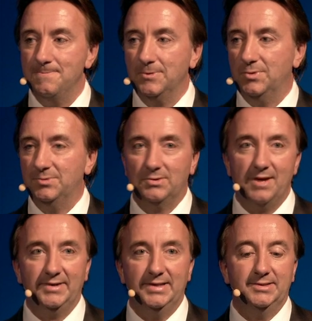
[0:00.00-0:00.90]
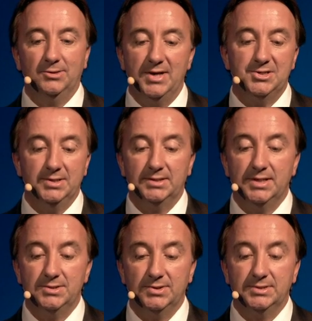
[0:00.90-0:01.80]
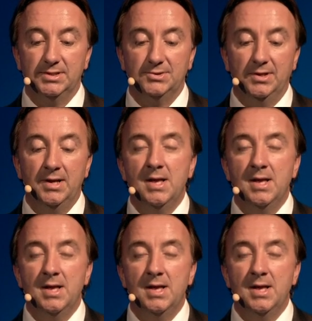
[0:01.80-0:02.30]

cryptographic integration, etc., etc.